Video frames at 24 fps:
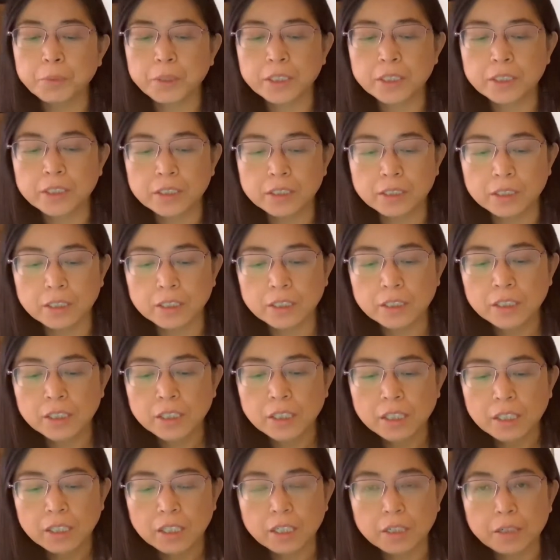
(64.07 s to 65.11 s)
make
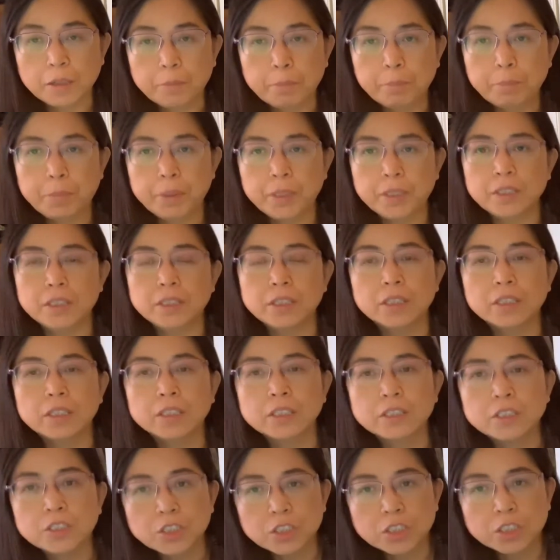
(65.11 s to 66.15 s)

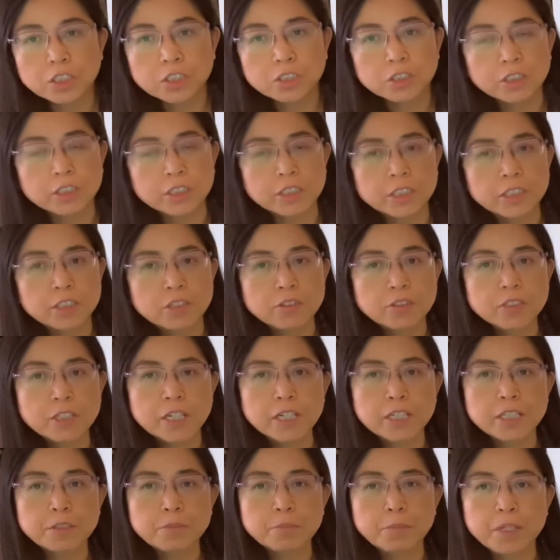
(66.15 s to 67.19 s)
better traditional
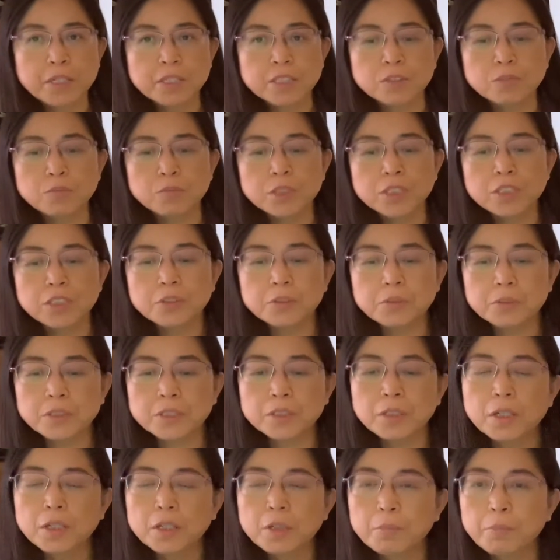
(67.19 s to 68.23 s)
Chinese medicine
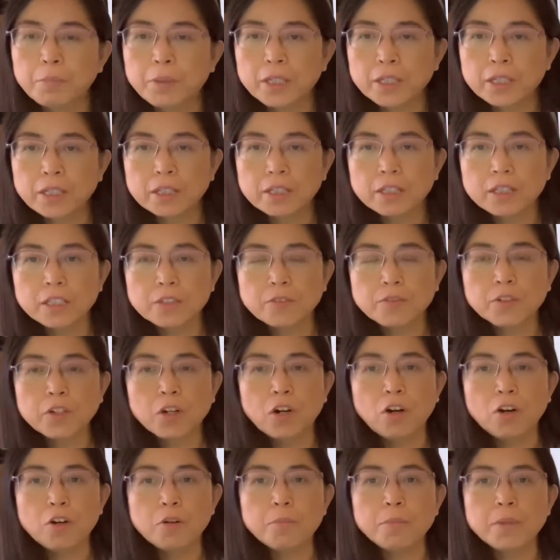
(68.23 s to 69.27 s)
videos, please leave
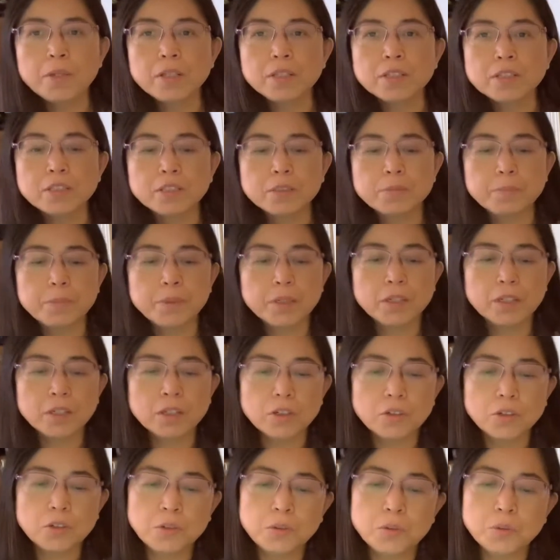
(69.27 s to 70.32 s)
comments
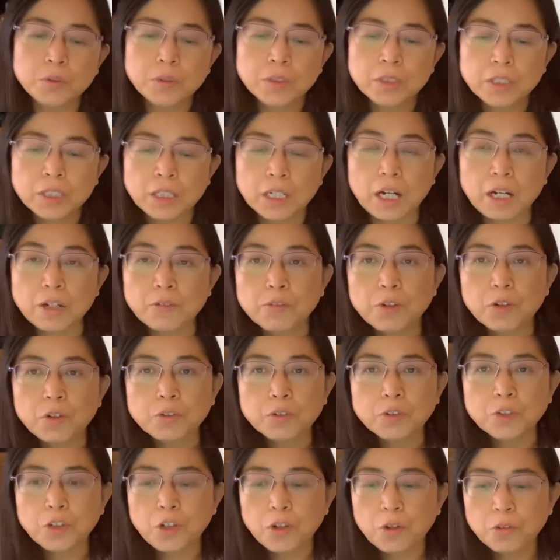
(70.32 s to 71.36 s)
below. I will
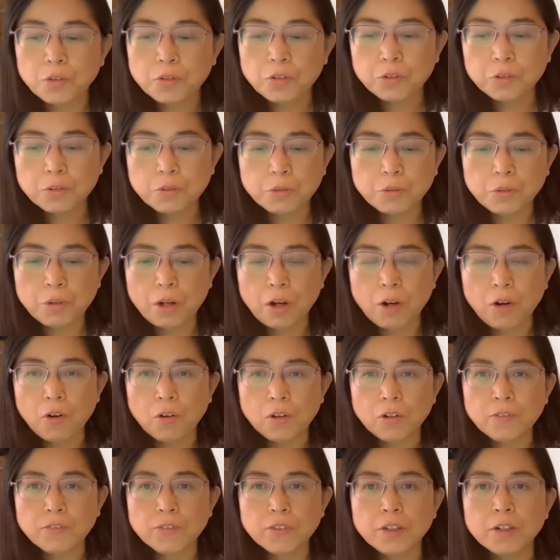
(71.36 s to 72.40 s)
go through
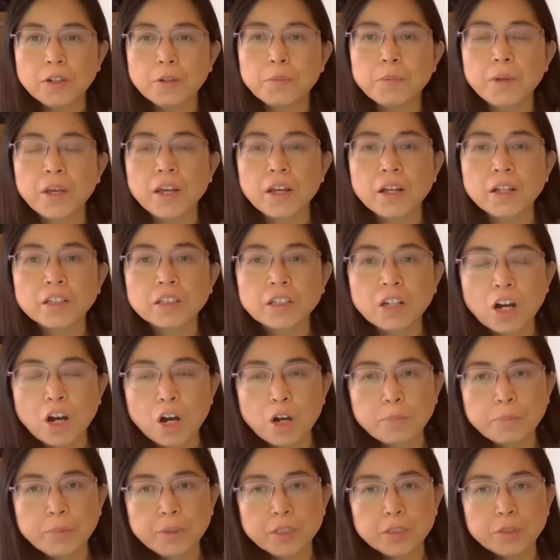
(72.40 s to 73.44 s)
all of them and
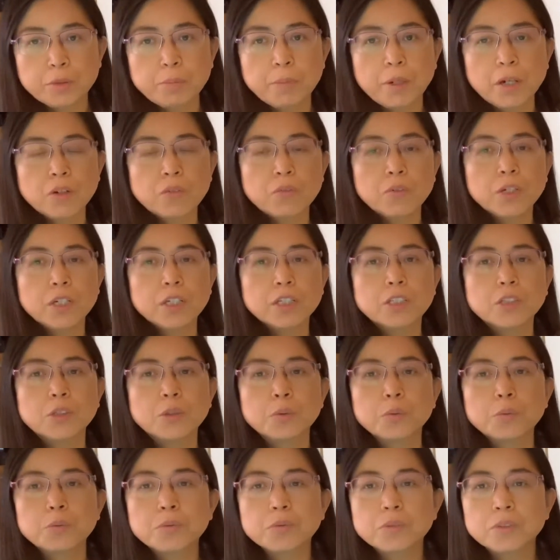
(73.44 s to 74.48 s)
update my
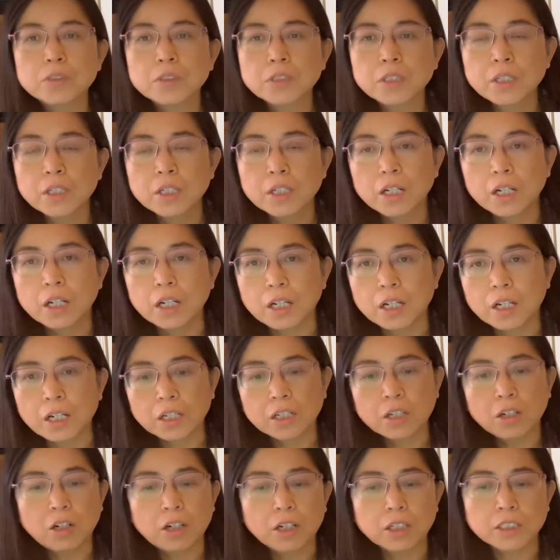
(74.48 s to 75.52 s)
videos
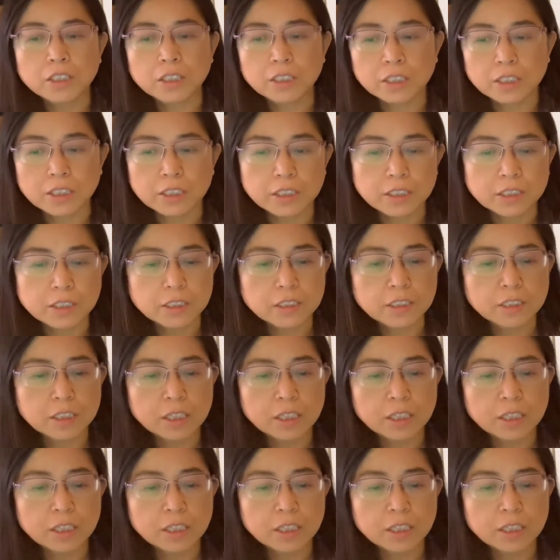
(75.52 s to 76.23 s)
accordingly.